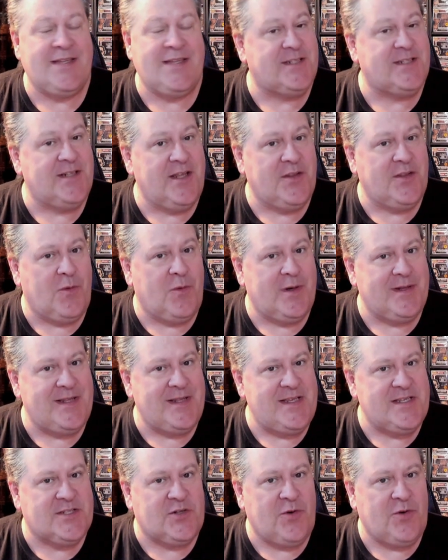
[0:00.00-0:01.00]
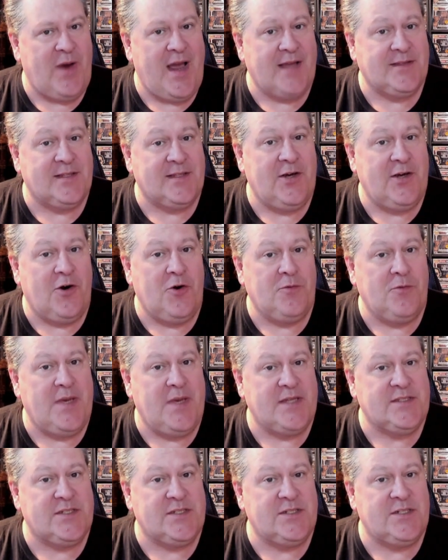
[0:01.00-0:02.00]
It's another one of these crack the code
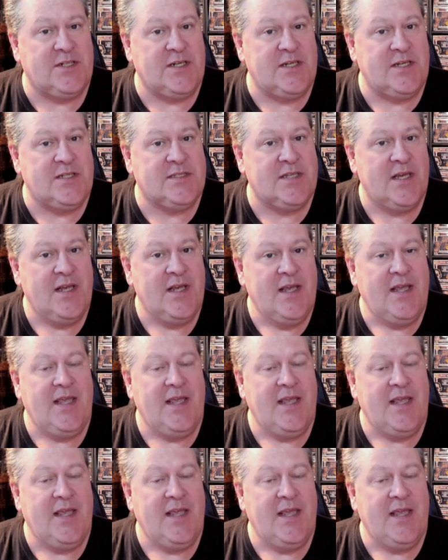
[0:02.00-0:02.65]
messages